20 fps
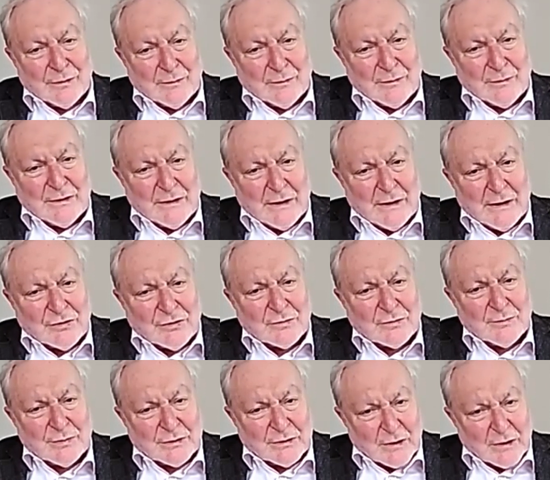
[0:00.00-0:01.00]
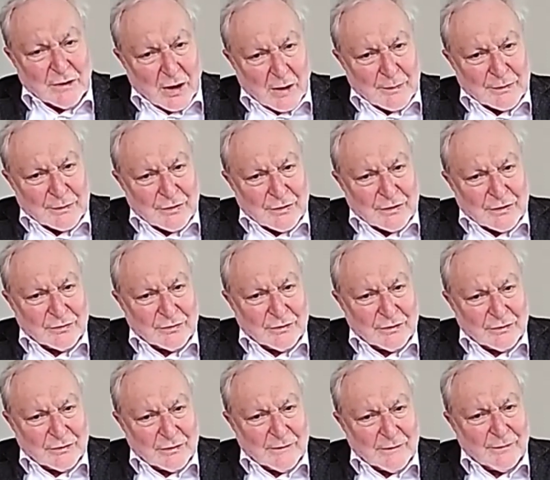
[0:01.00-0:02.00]
the mediation. But an arbitration
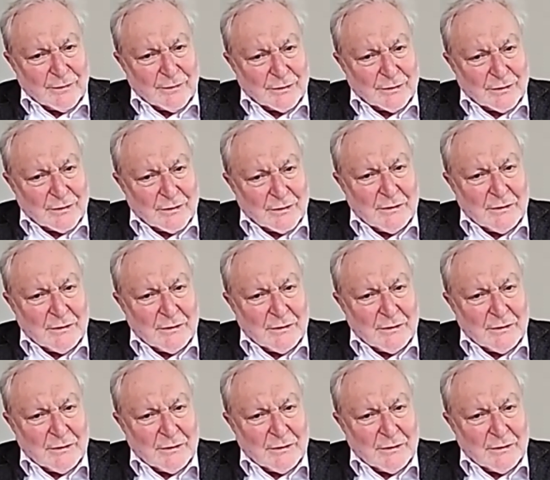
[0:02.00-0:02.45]
is different,